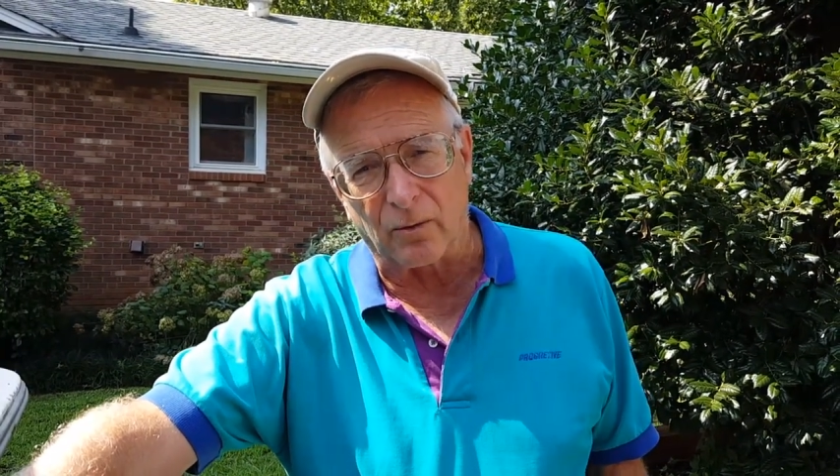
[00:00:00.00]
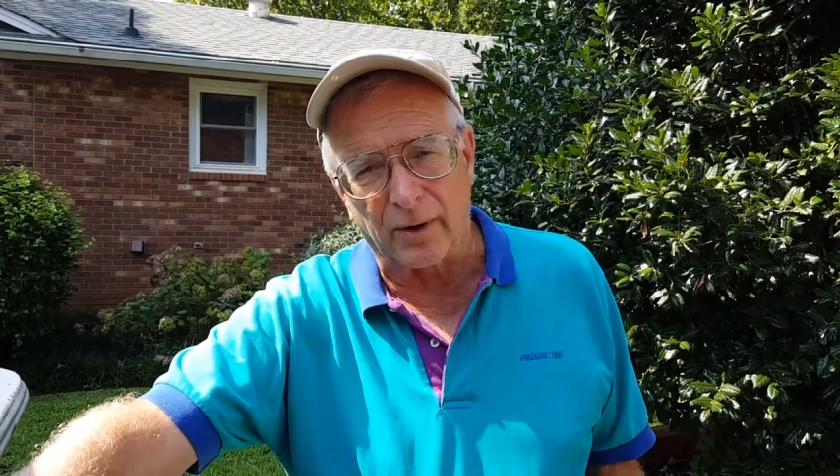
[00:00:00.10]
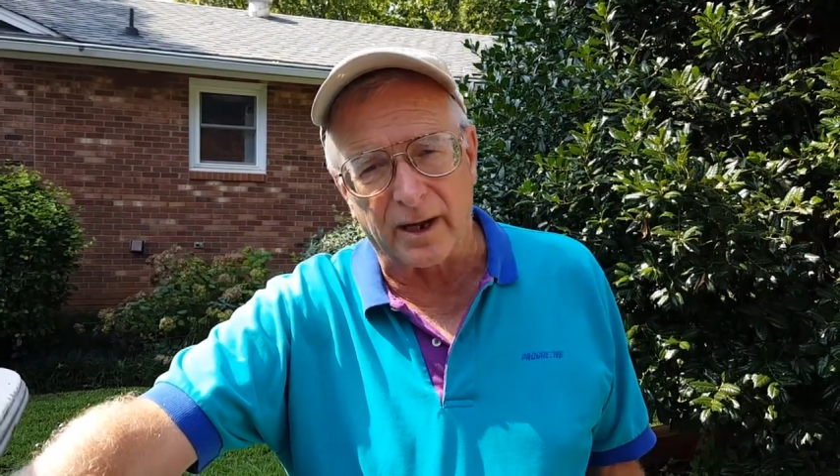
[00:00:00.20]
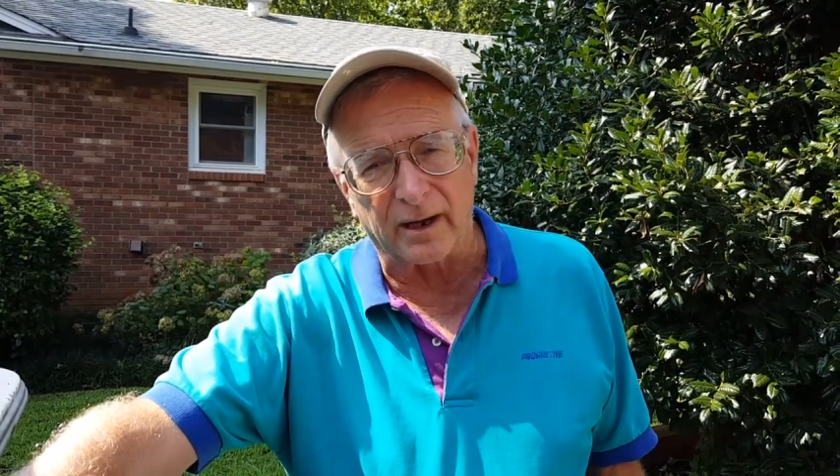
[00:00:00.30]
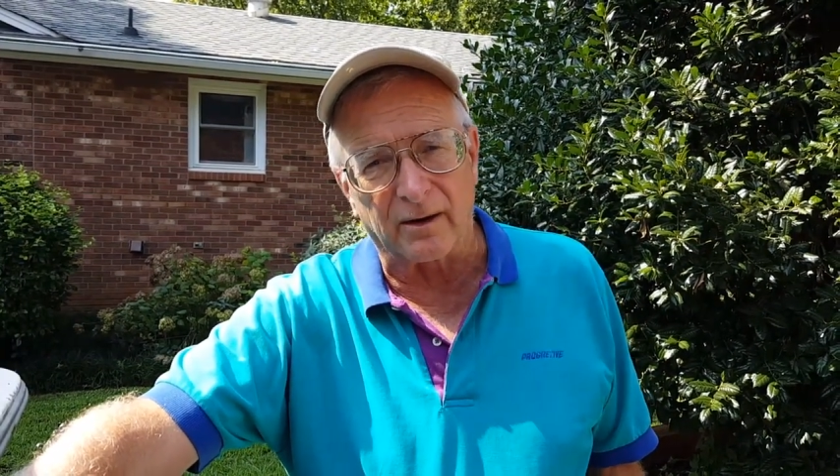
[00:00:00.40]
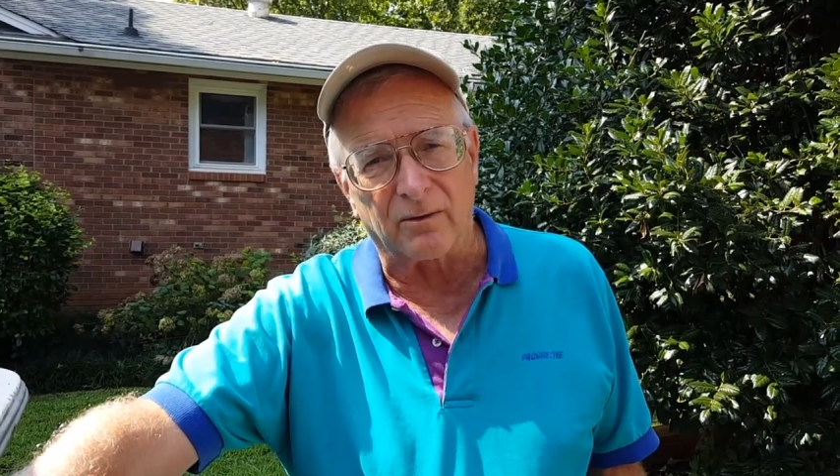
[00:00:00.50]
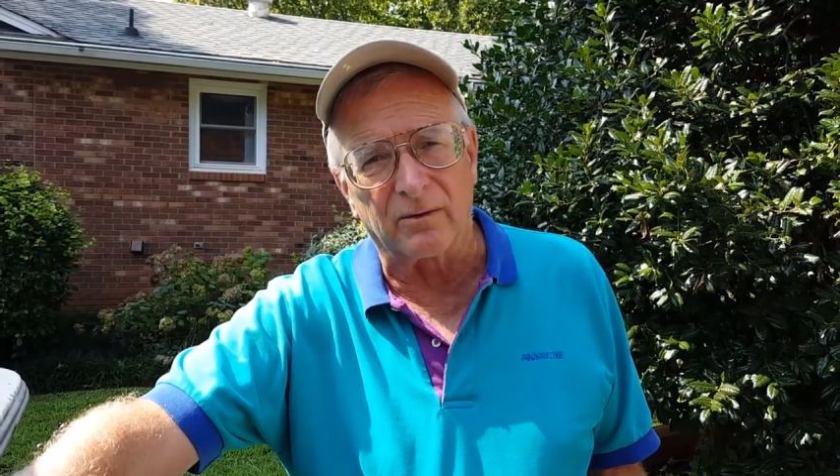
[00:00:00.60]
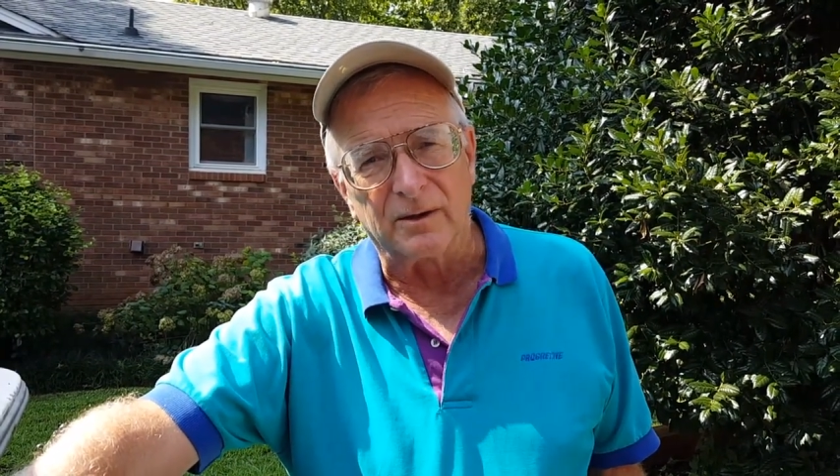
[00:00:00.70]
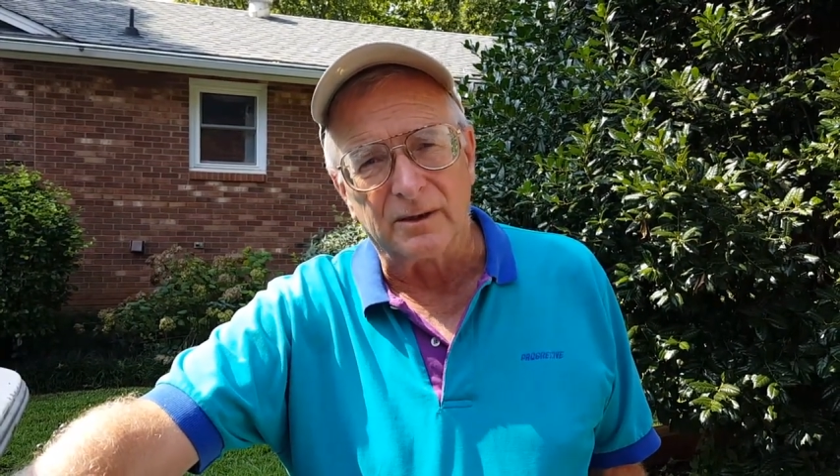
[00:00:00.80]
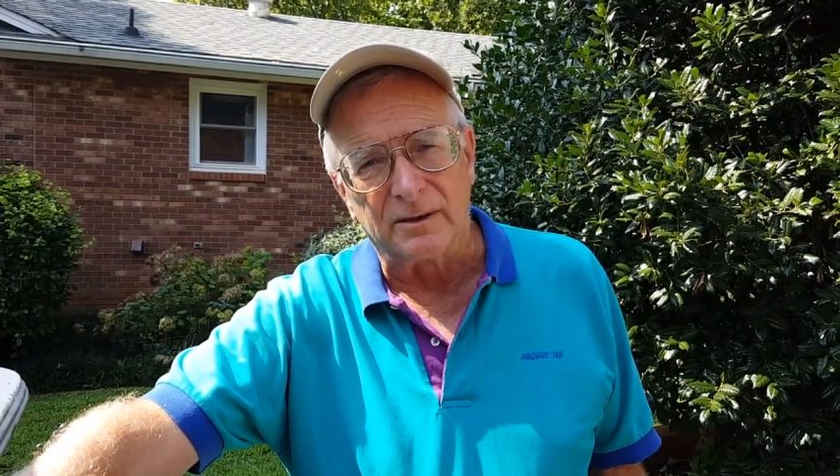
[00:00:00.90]
Oriental,
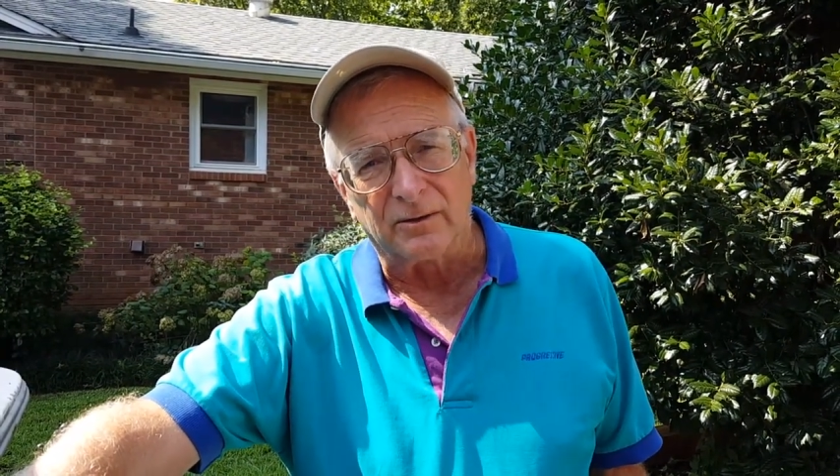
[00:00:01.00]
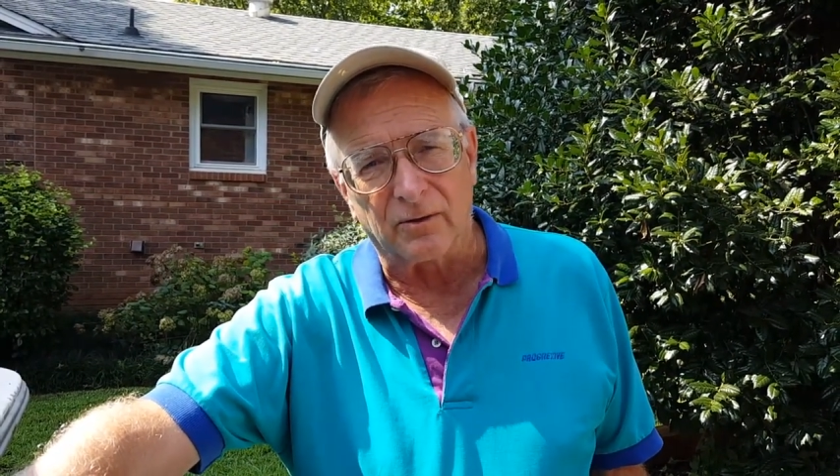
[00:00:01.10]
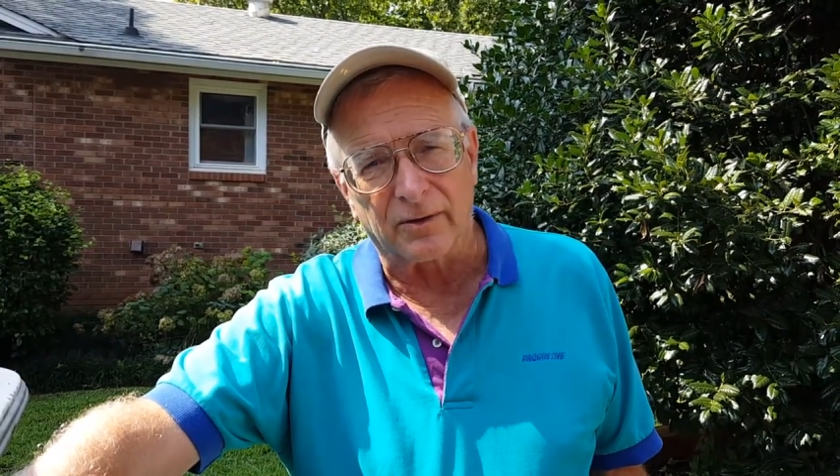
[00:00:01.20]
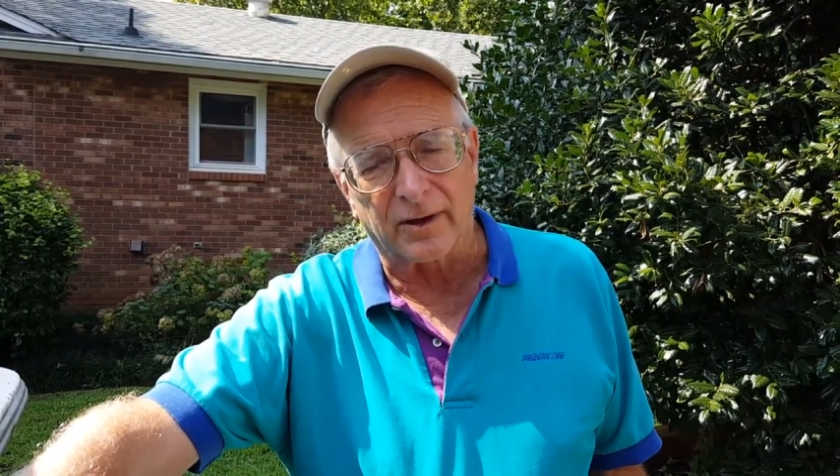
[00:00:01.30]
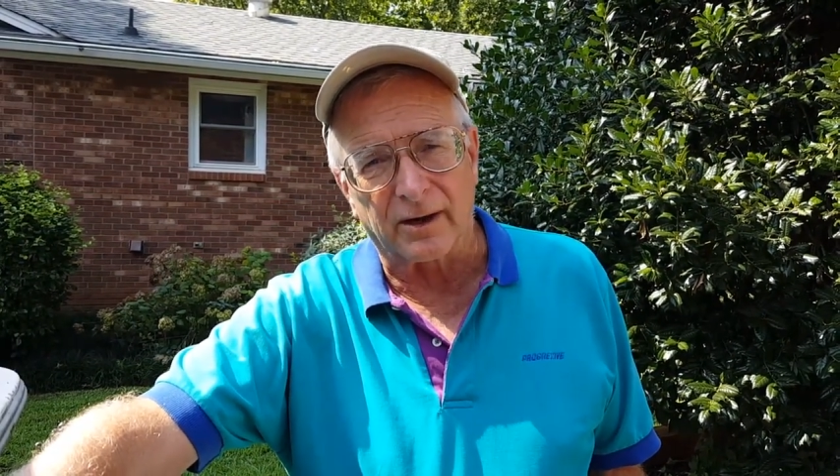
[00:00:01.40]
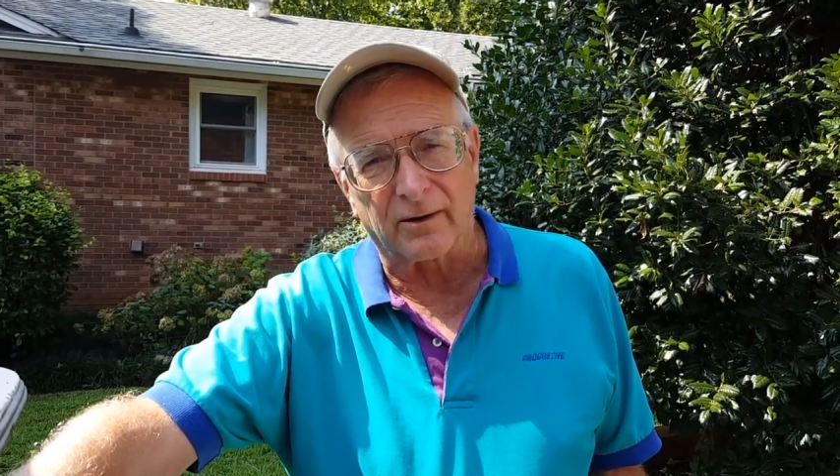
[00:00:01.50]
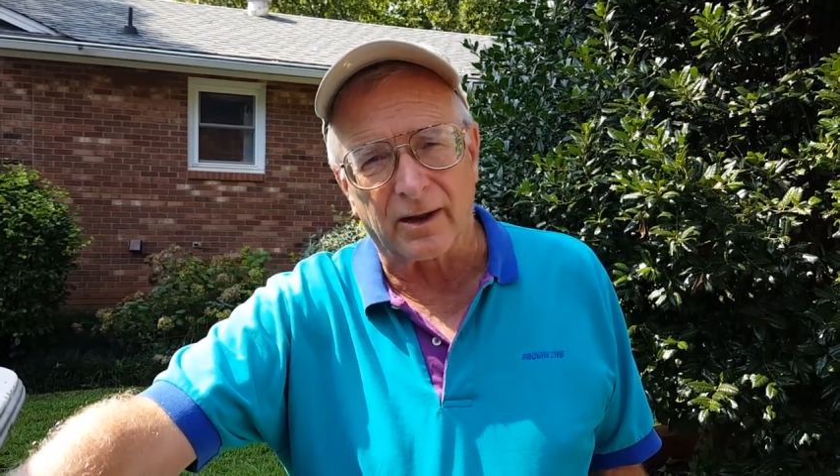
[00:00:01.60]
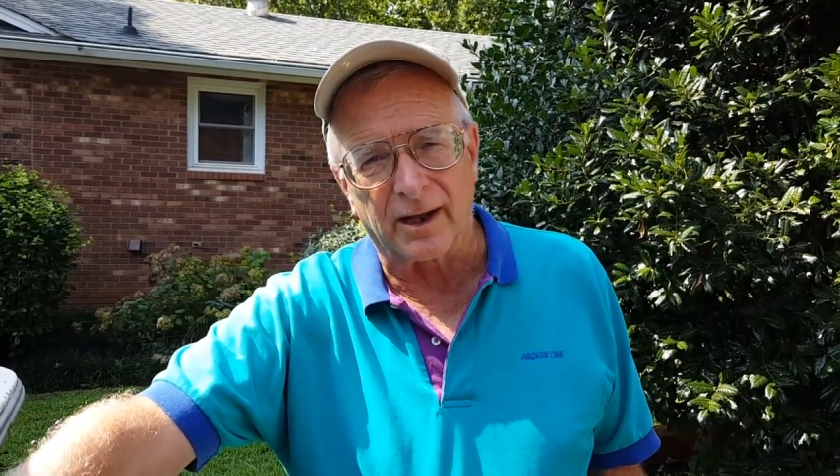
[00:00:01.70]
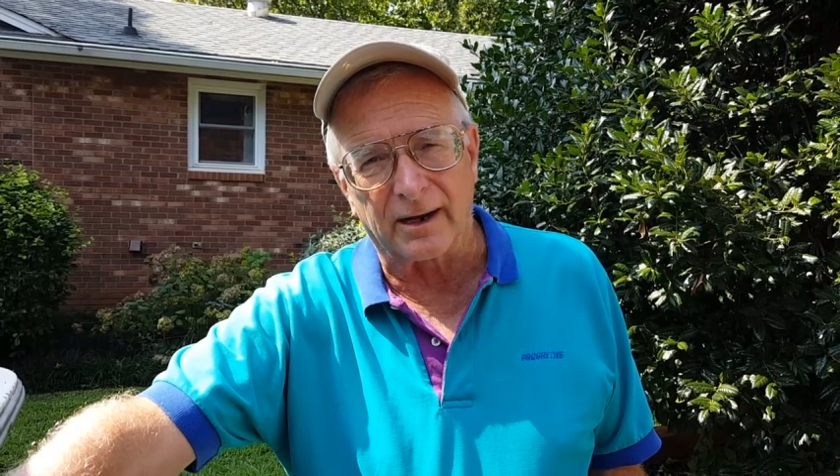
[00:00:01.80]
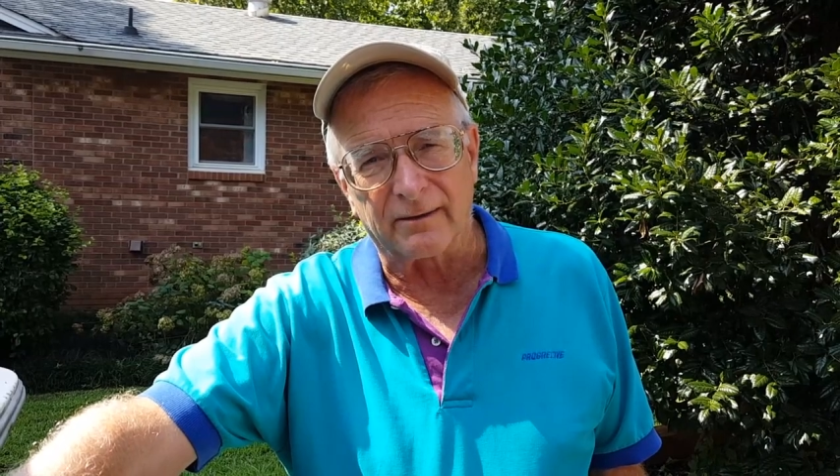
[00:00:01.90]
North
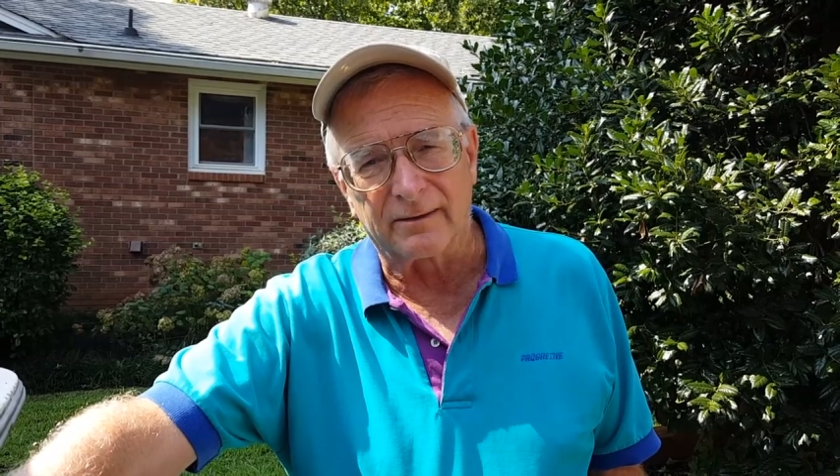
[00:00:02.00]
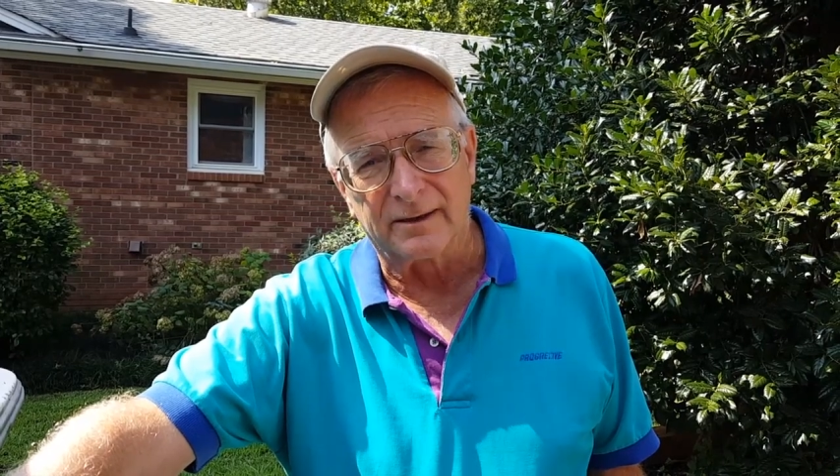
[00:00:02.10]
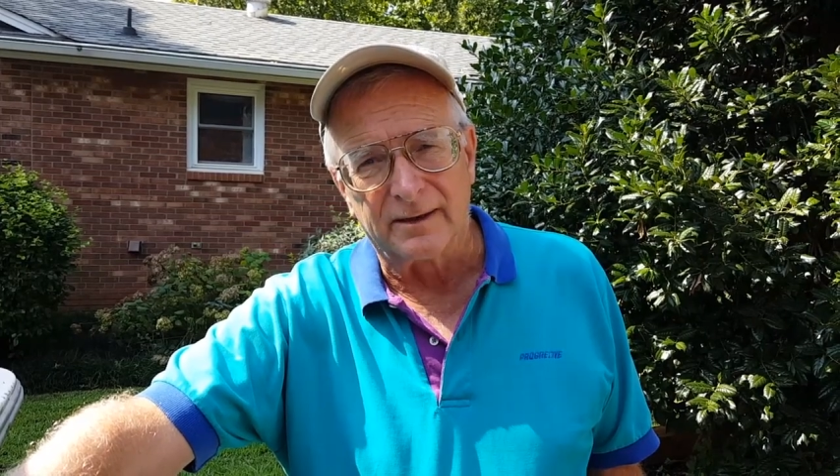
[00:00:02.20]
Carolina.